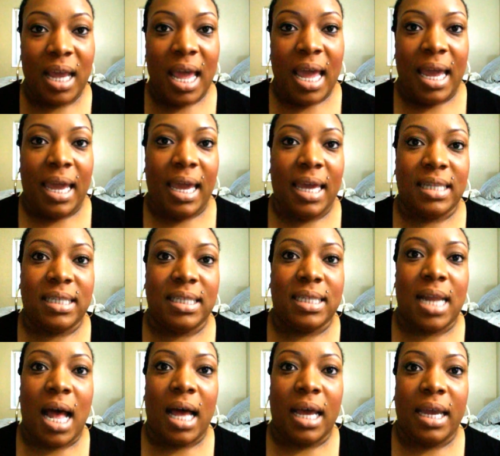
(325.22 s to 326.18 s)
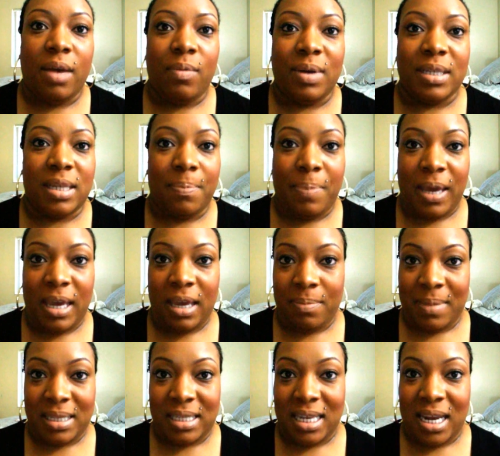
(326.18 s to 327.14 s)
it wasn't
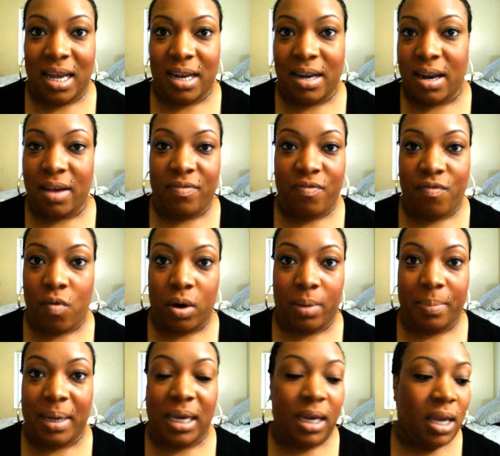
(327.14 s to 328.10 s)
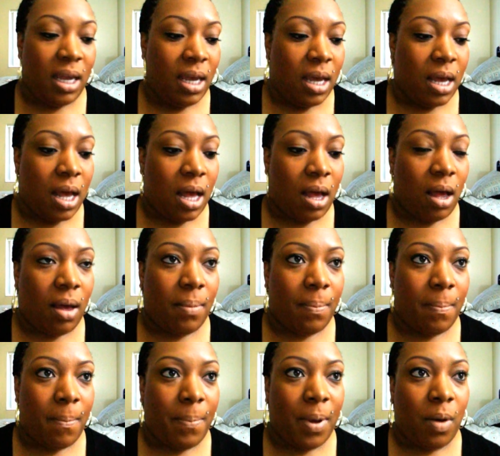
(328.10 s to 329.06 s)
pigmented enough for me.
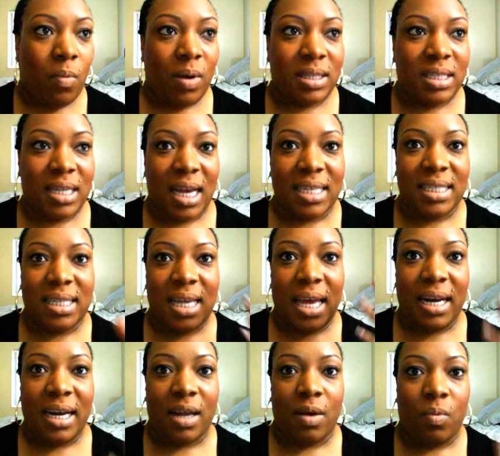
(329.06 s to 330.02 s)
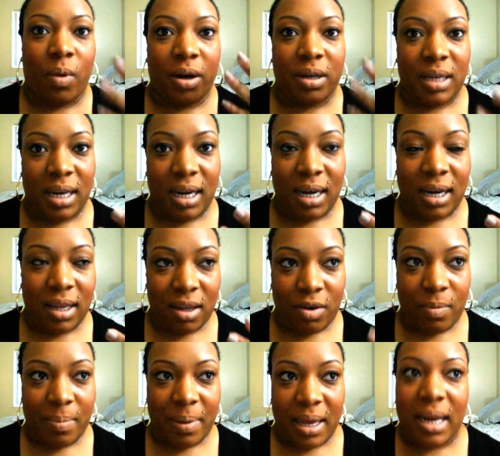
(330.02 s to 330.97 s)
But once I set it and worked it in a
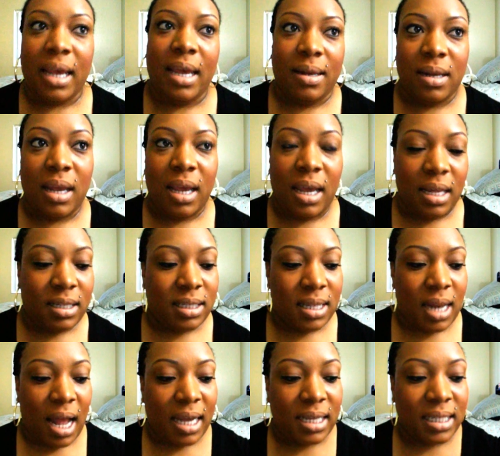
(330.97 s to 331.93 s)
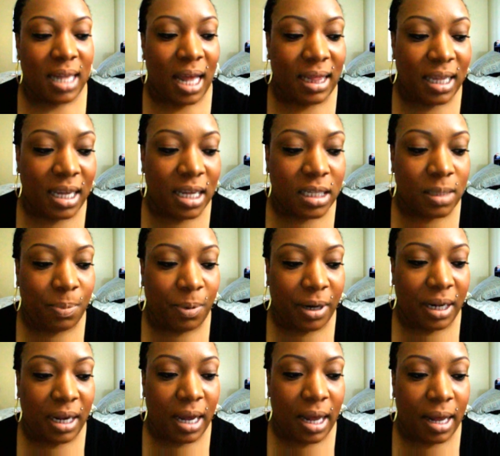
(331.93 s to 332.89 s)
little bit, it's nice. I think it's
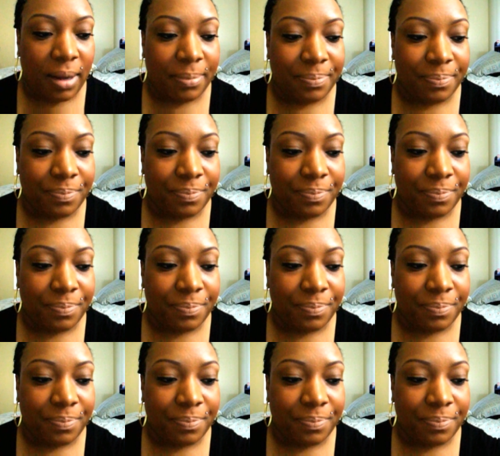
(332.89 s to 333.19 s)
pretty, I